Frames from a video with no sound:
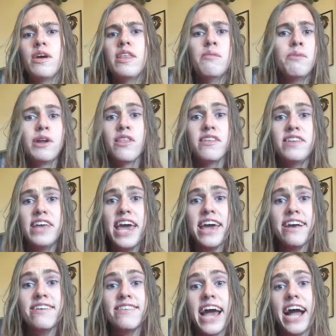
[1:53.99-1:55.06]
in the middle of the day
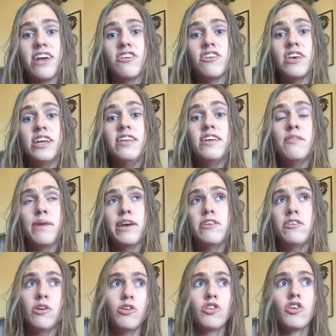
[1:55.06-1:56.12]
because I actually did my
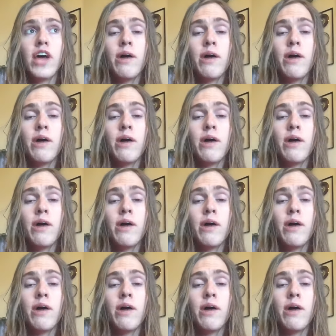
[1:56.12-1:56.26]
social